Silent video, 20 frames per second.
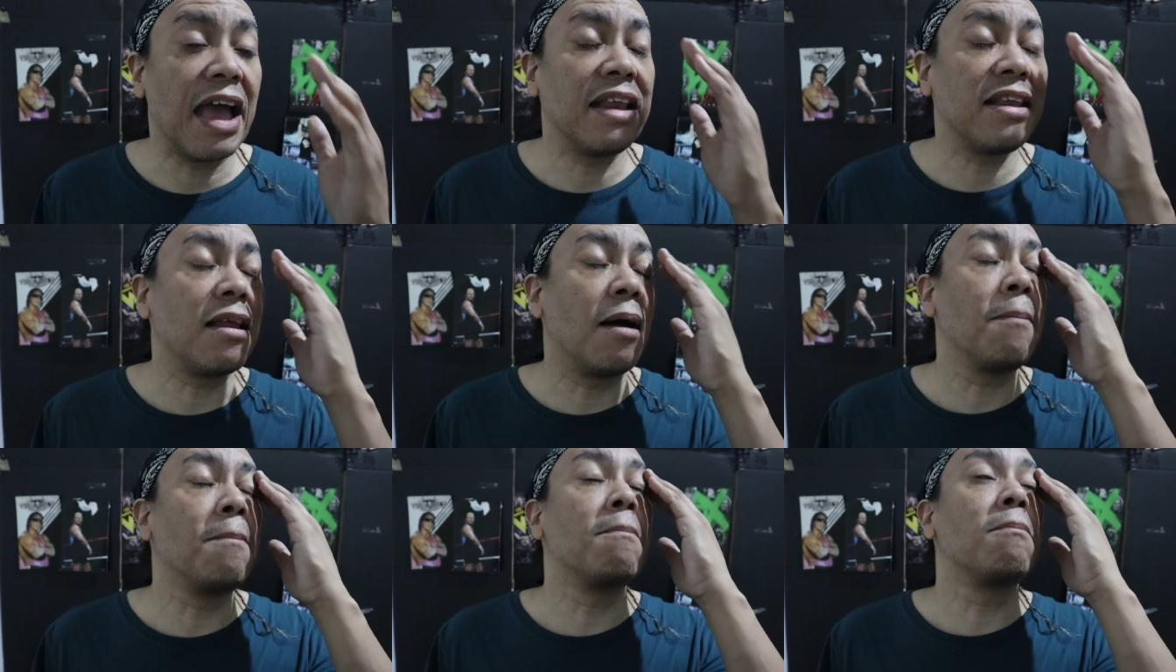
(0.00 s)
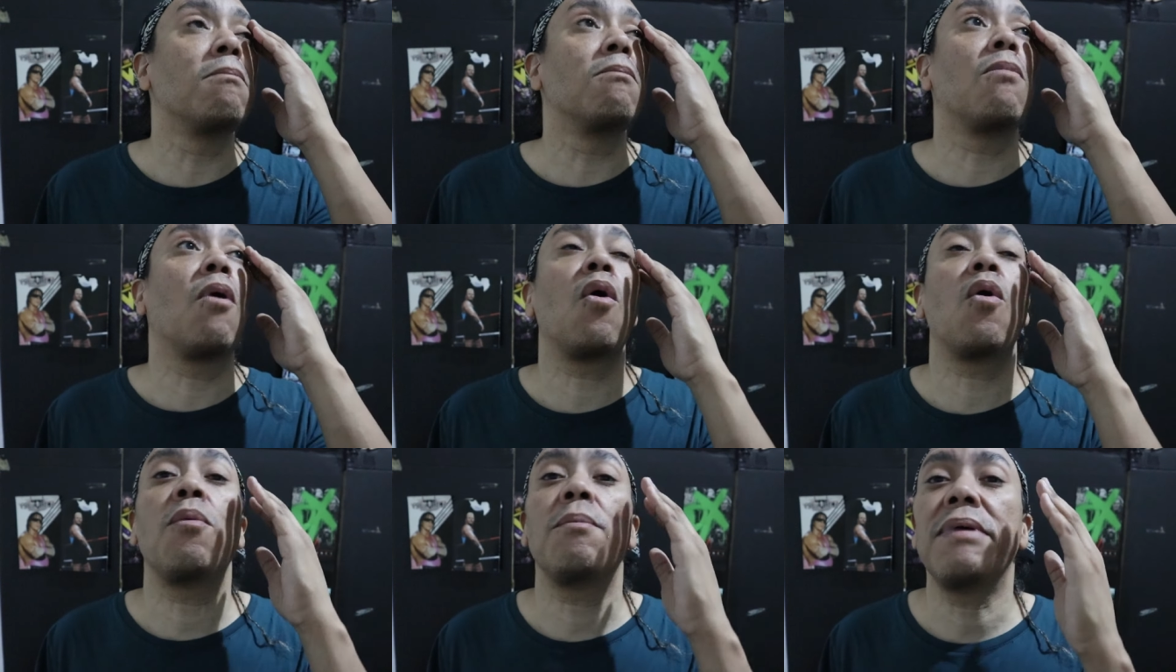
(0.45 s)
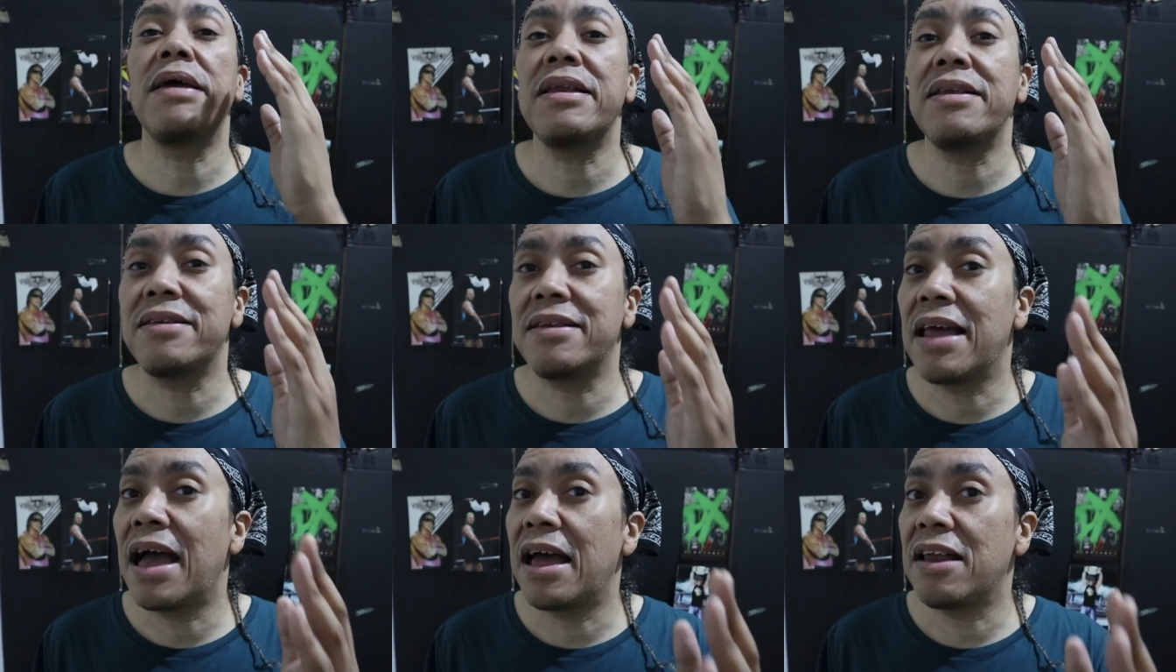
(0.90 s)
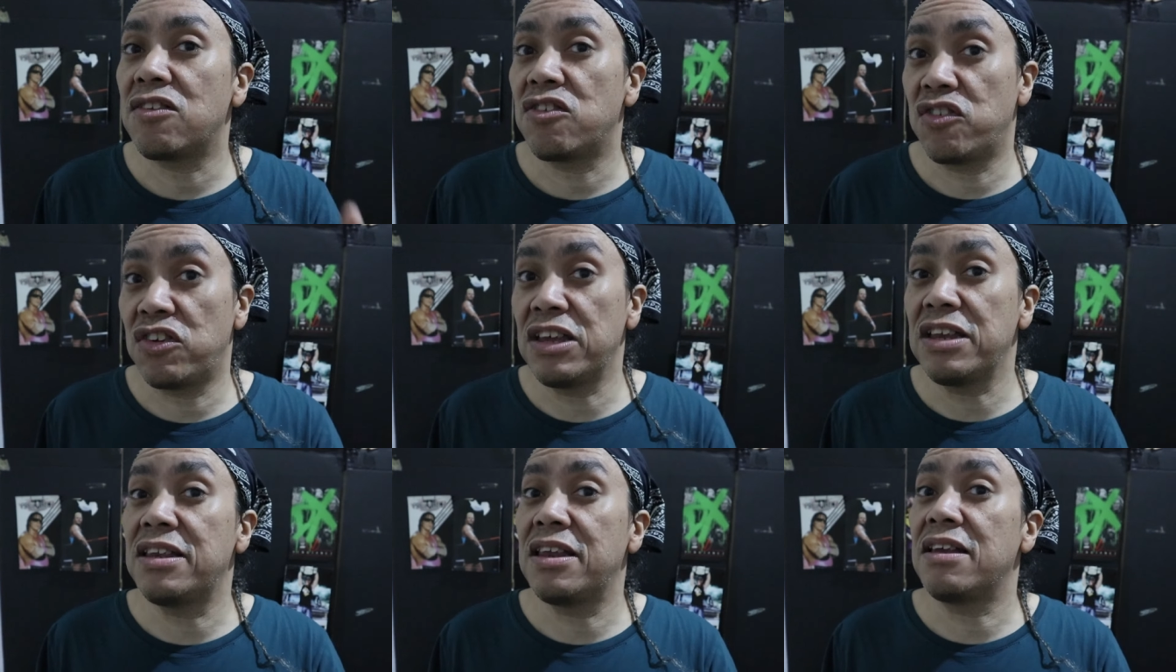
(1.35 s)
And the moment that
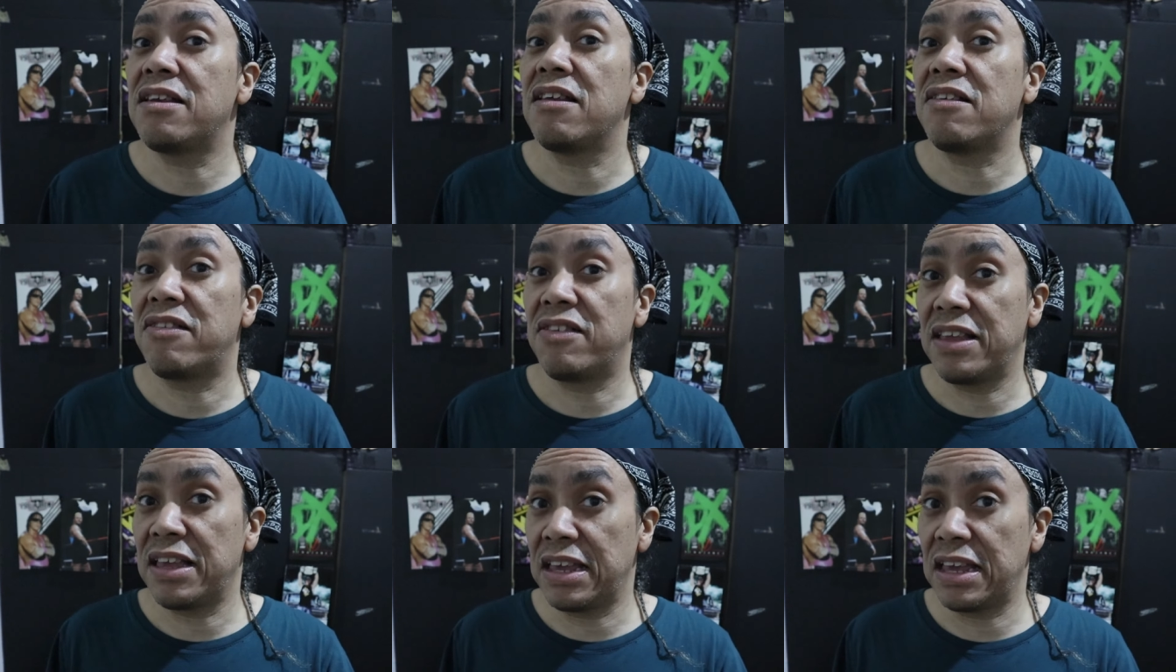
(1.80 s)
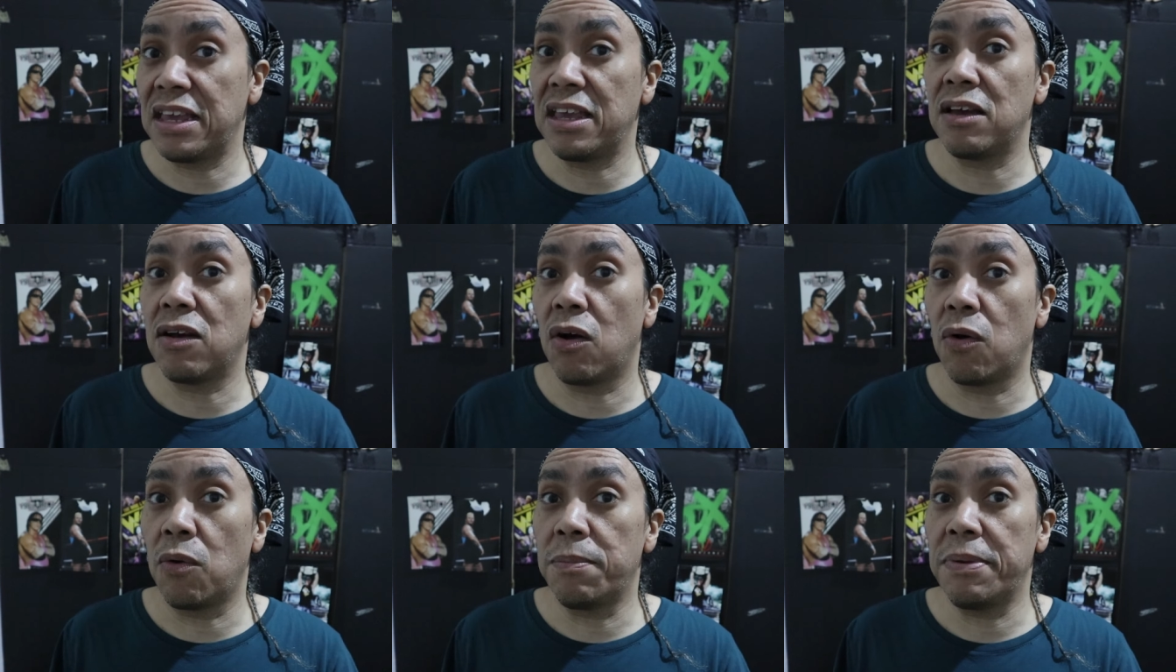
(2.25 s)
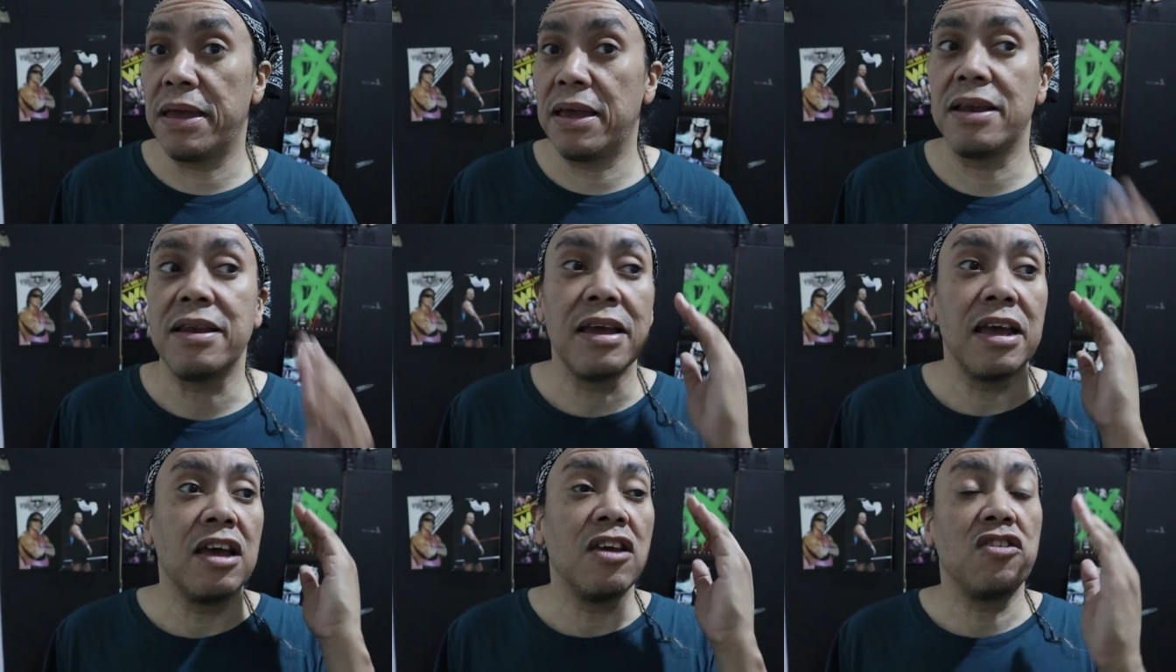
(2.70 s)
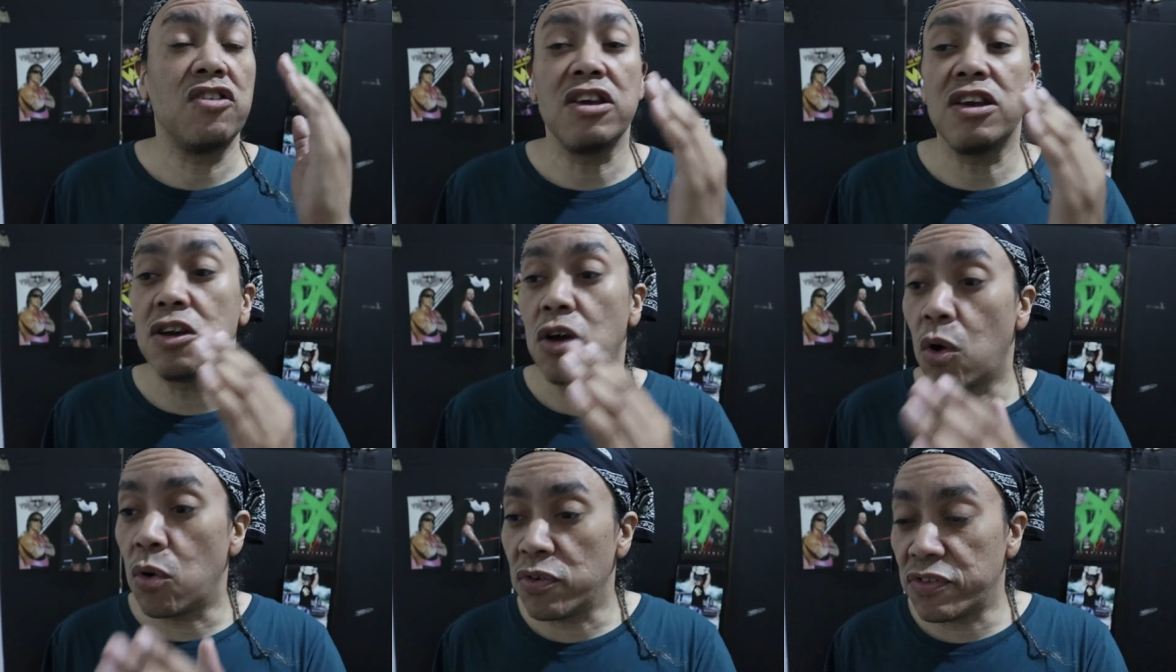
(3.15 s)
she did the CEO bit, she
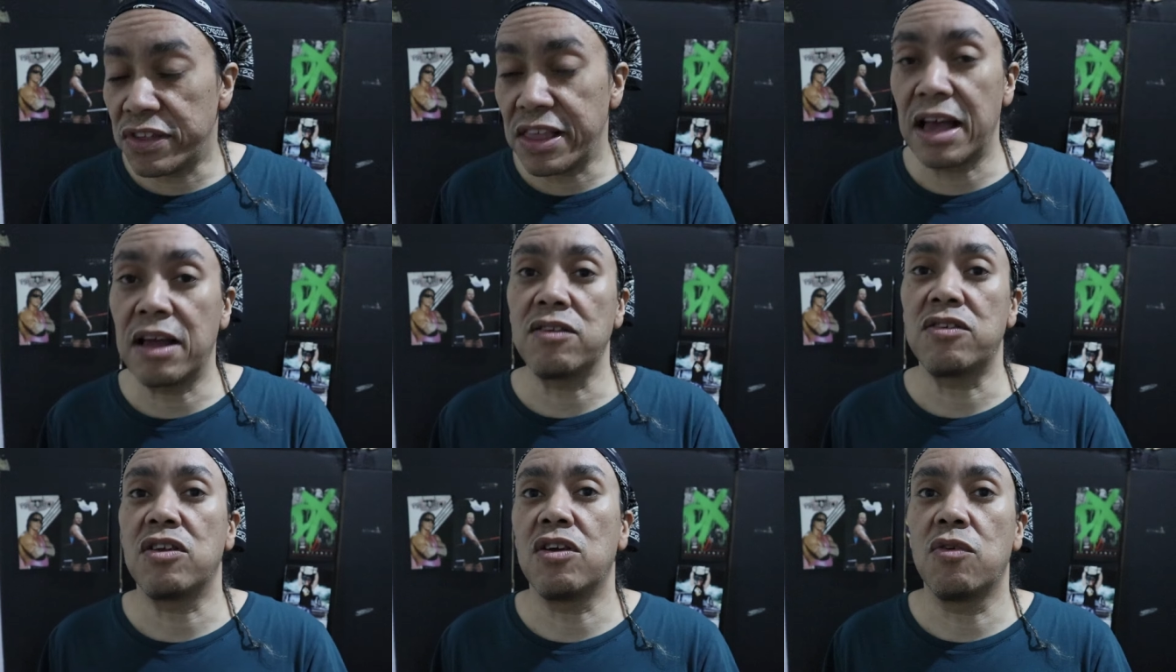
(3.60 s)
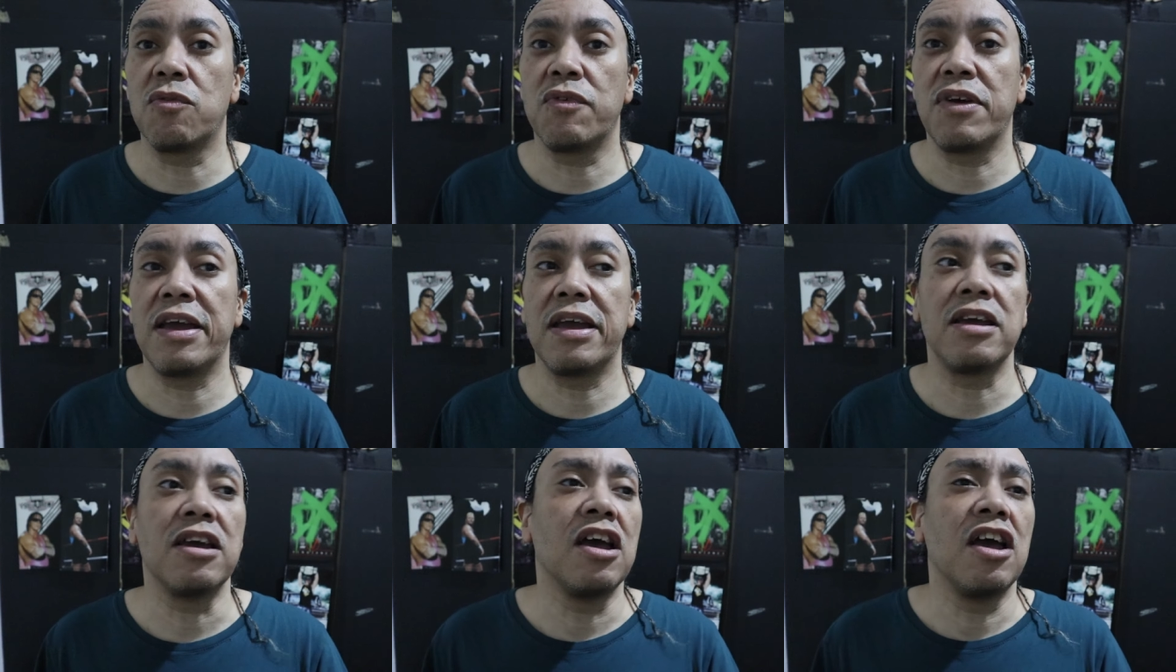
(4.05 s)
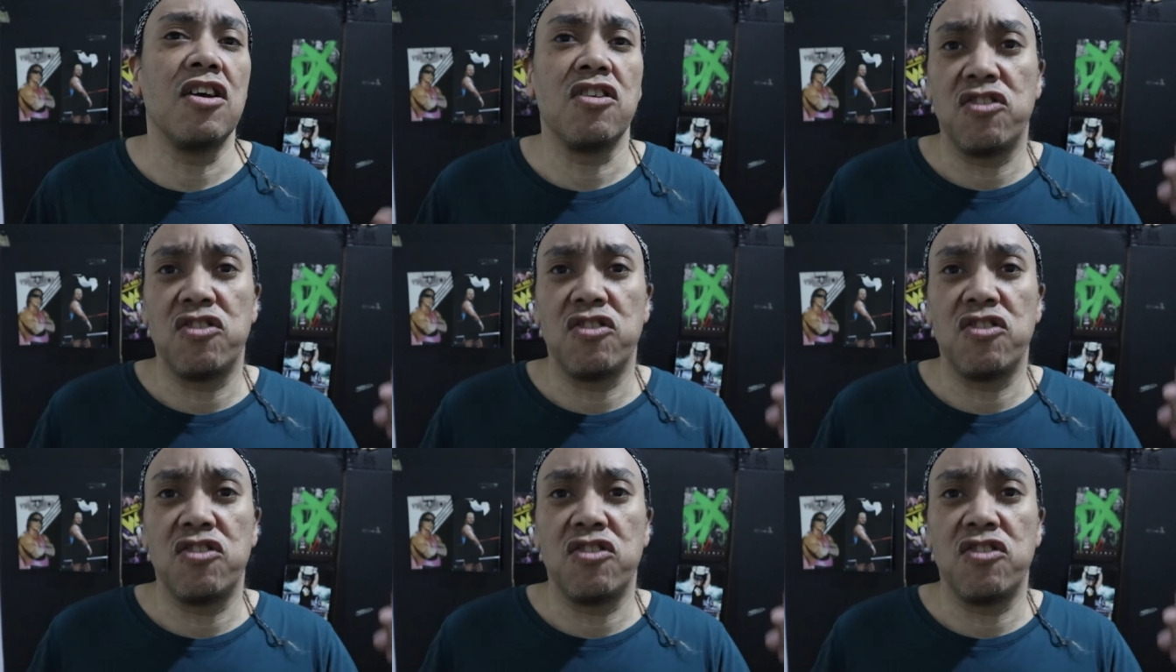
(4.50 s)
goes down to the ring,